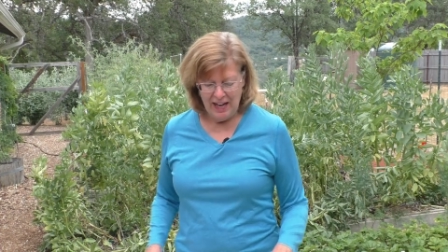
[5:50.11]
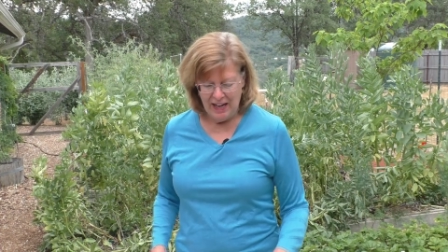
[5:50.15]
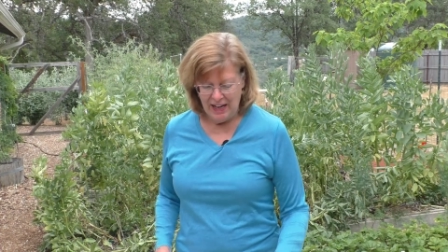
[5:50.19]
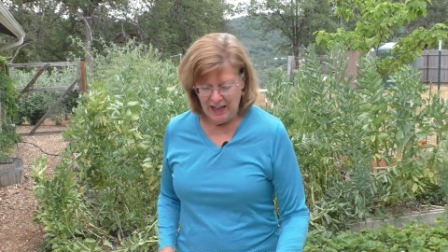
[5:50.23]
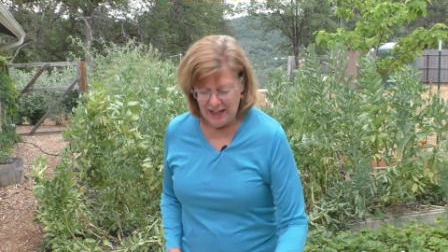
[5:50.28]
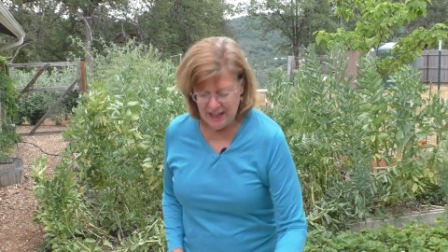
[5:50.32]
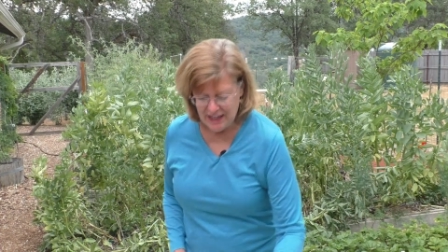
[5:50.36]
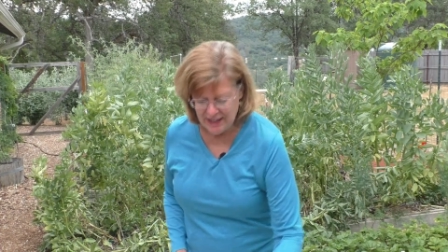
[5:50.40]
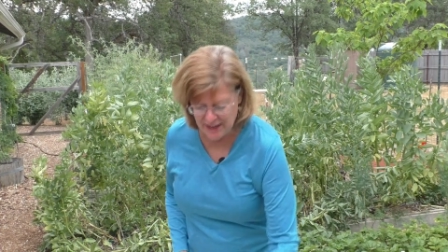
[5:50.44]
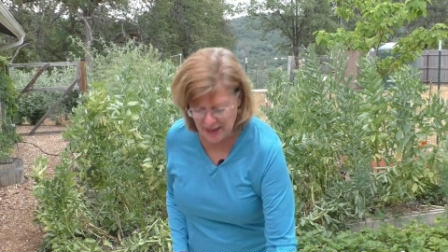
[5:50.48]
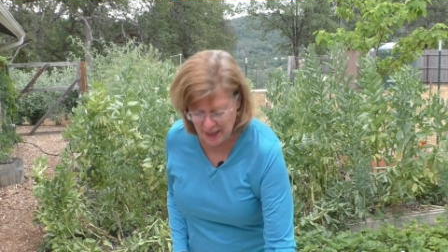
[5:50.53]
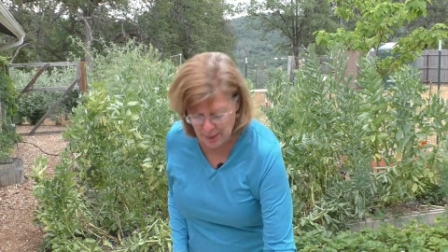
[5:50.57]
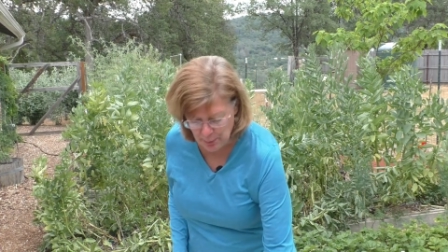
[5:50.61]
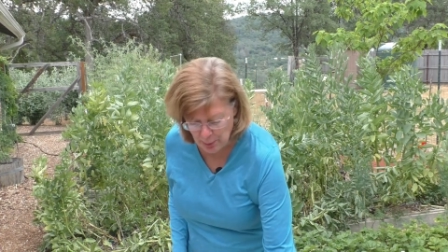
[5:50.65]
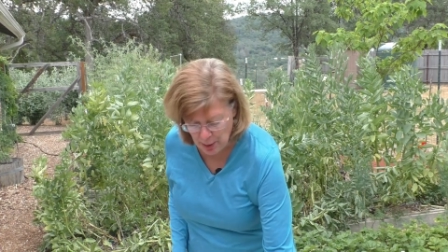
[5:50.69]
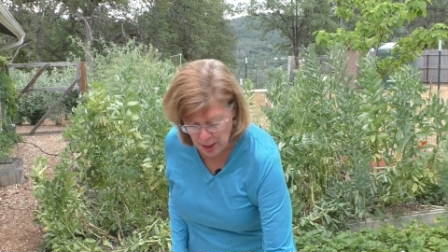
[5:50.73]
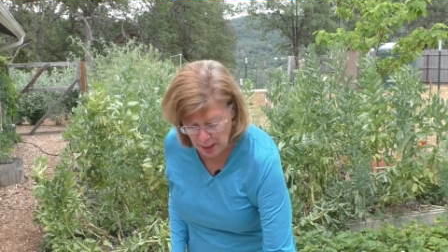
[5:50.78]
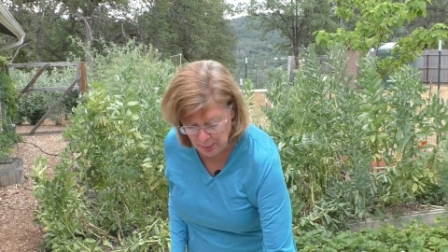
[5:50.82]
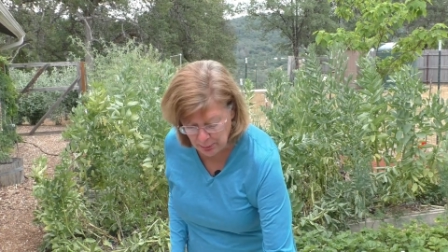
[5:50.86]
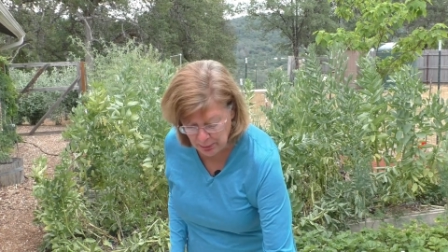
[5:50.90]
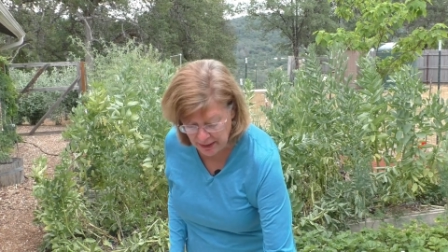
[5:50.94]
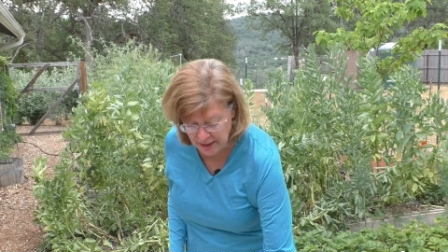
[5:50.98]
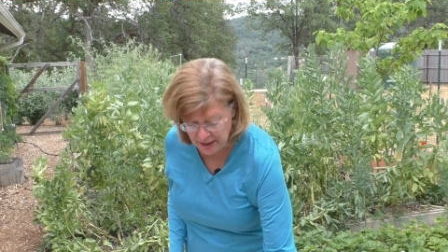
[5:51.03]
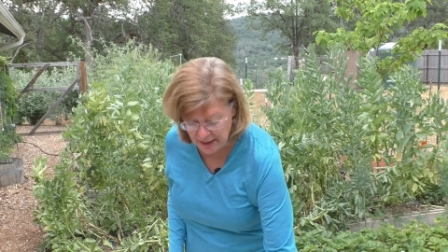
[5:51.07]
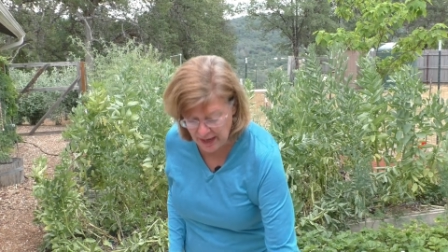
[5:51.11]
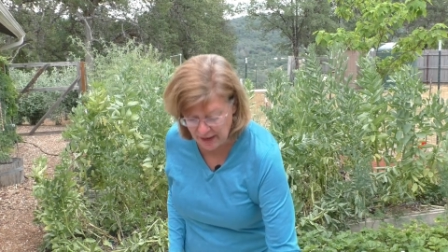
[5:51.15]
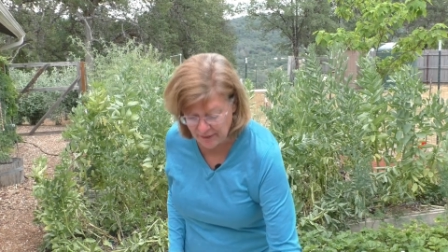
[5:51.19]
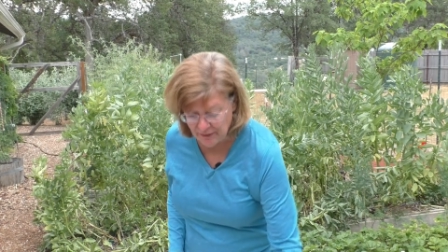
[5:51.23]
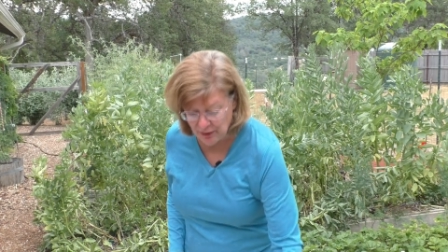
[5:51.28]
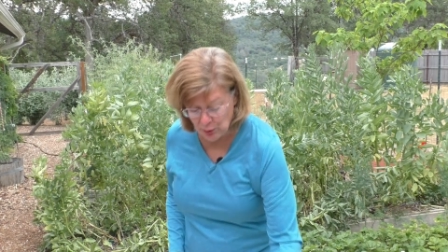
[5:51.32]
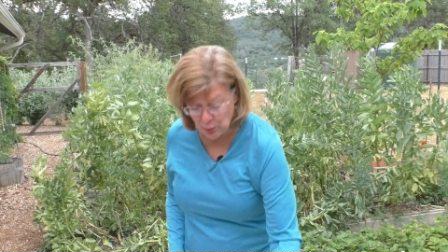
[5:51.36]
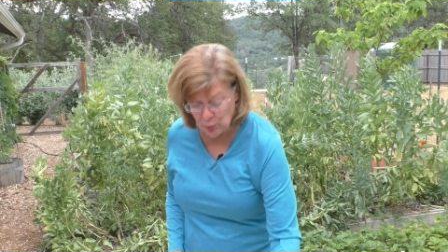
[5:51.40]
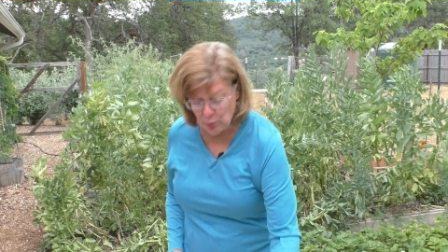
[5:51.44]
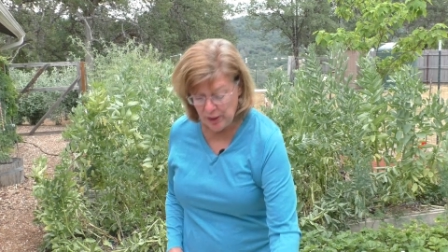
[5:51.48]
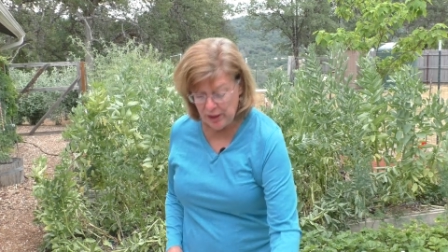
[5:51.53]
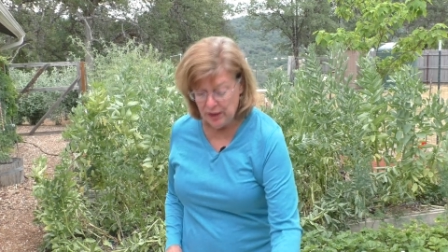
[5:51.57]
is I probably
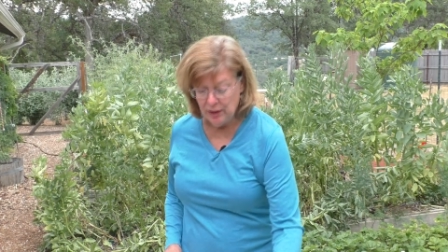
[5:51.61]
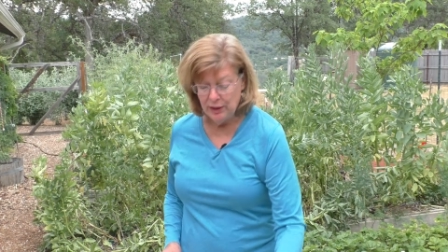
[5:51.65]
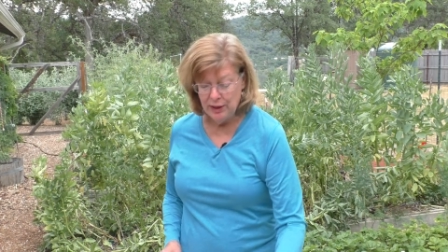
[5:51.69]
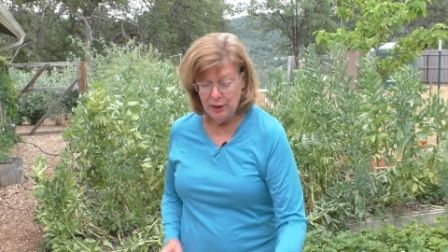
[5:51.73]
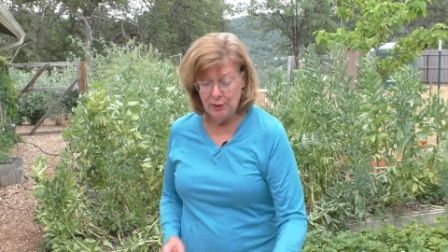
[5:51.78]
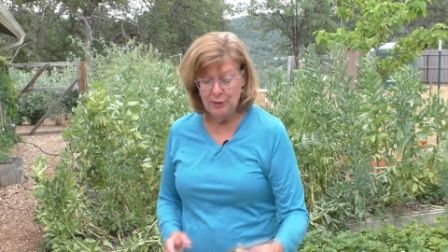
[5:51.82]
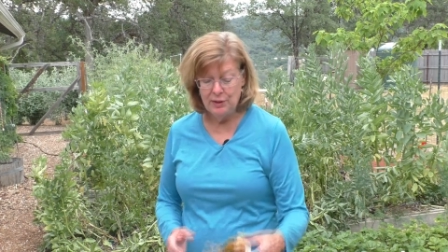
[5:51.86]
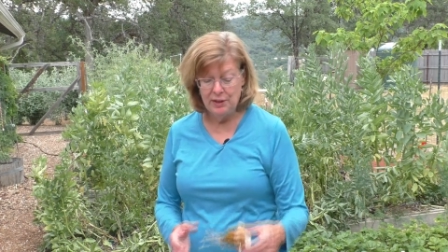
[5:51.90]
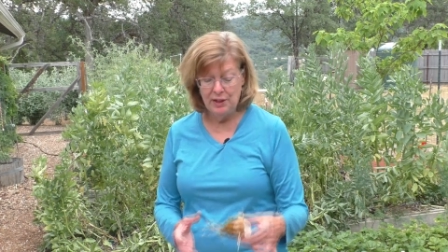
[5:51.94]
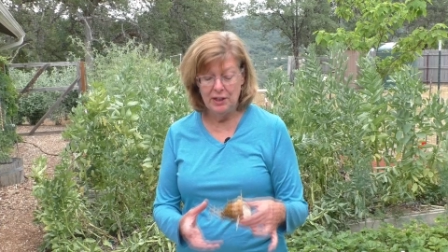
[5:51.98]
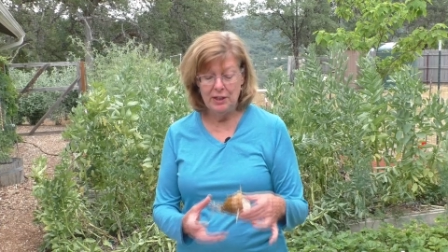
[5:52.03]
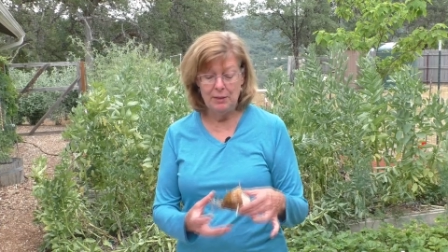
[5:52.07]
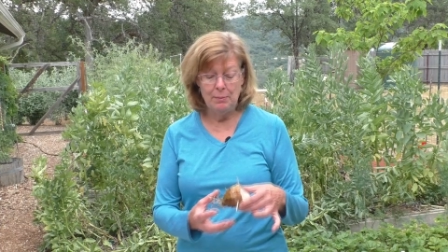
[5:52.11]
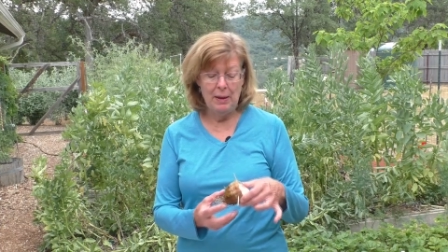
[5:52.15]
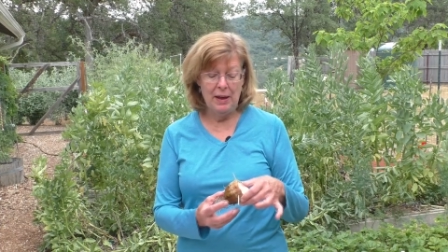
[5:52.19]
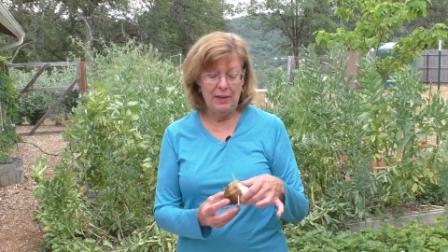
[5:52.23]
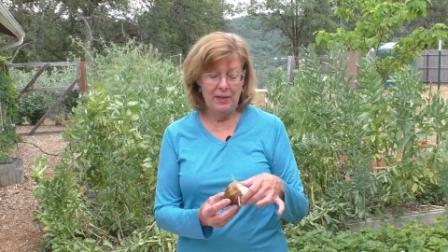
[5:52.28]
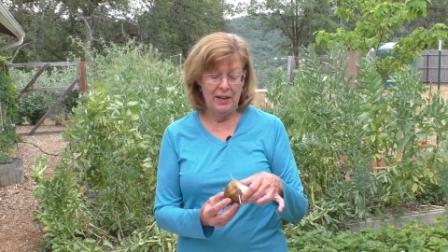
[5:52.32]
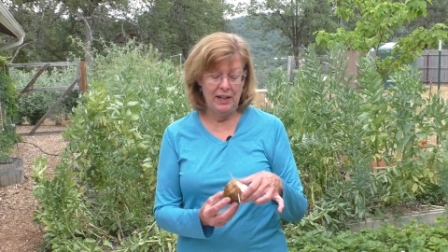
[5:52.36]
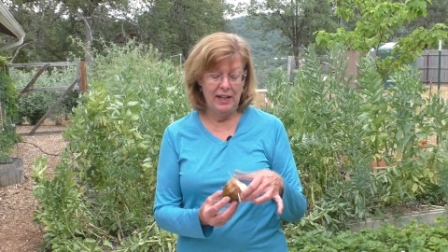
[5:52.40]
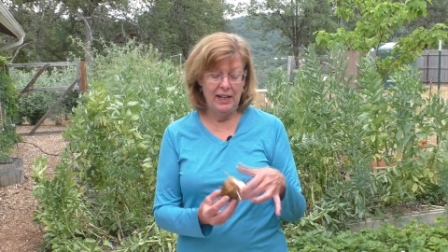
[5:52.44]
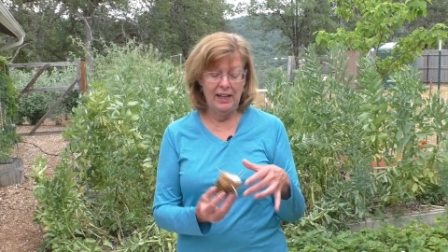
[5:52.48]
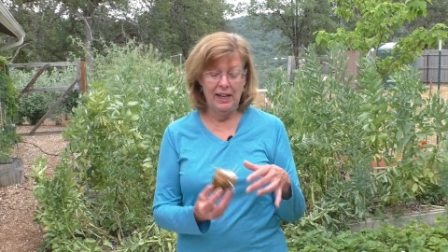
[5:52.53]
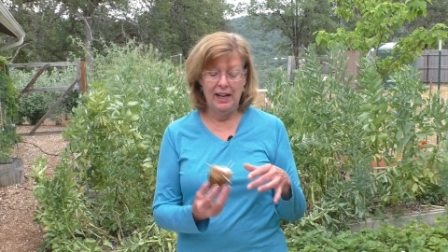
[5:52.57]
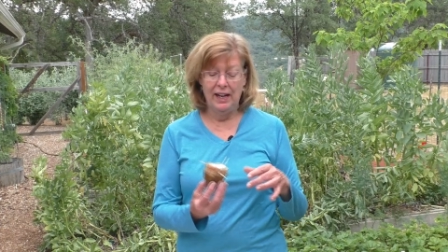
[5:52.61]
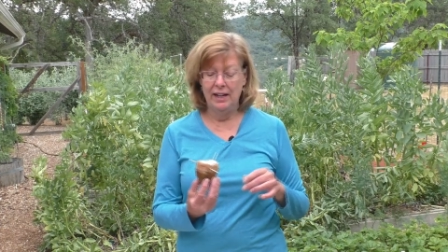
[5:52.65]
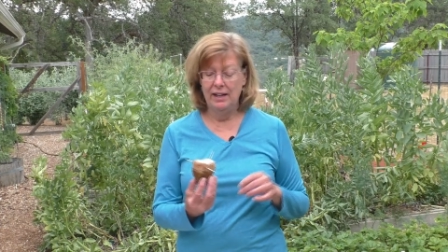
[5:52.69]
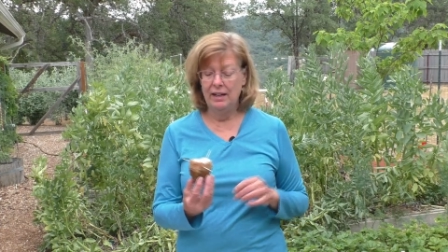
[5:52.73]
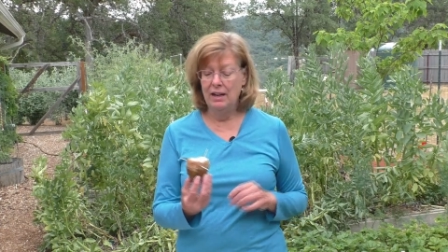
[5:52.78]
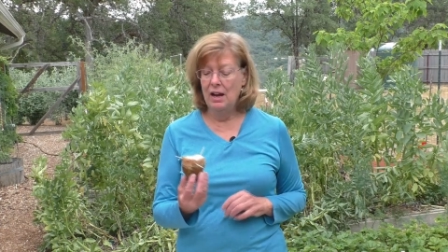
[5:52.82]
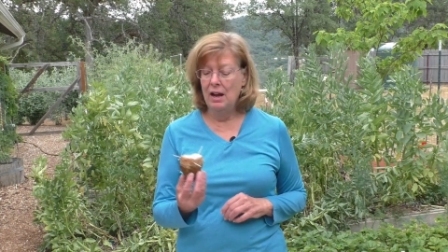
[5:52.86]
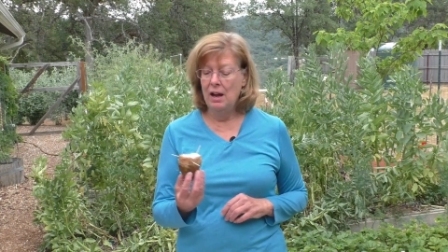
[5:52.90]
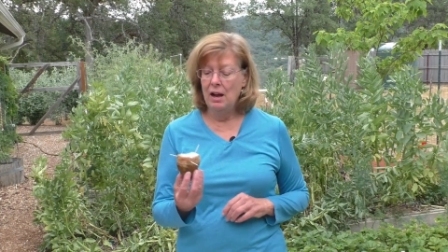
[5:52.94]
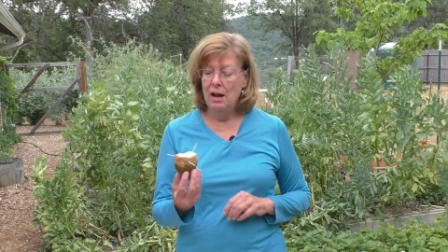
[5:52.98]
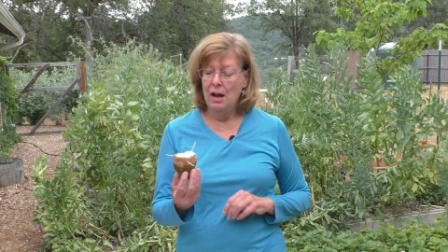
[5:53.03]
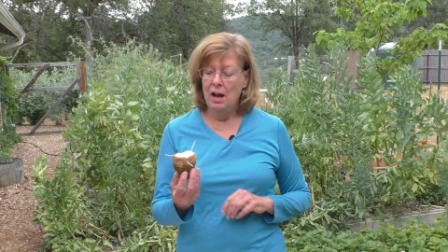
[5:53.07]
never will use this method again.